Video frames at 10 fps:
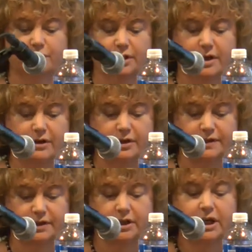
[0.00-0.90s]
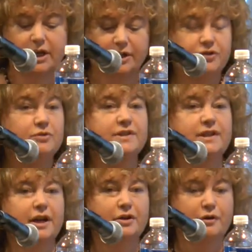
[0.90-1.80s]
really loud, isn't it?
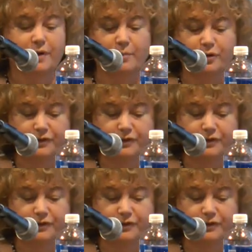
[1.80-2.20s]
Tuesday, November